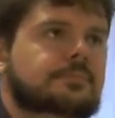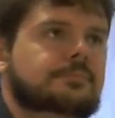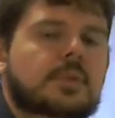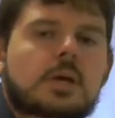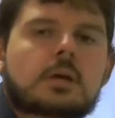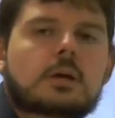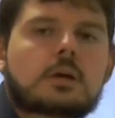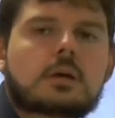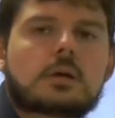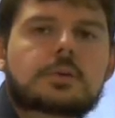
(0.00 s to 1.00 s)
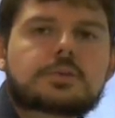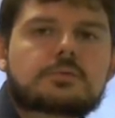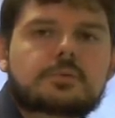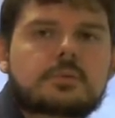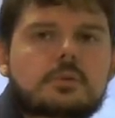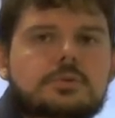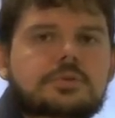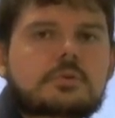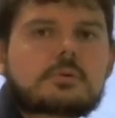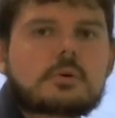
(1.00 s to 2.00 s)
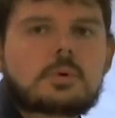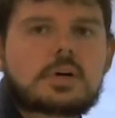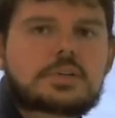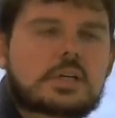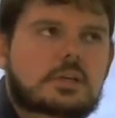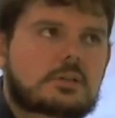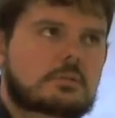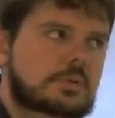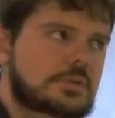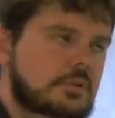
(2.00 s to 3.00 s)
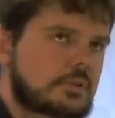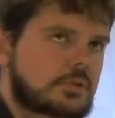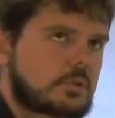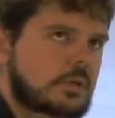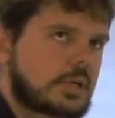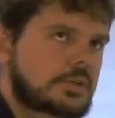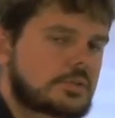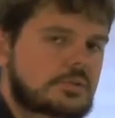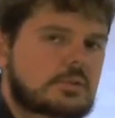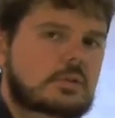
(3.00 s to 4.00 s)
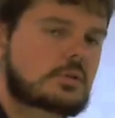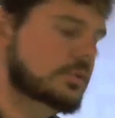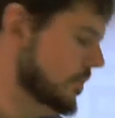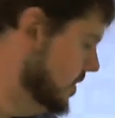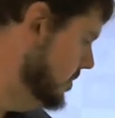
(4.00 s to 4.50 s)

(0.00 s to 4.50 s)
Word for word: Also, for those who are watching at the other BizDojo locations, you should send me an email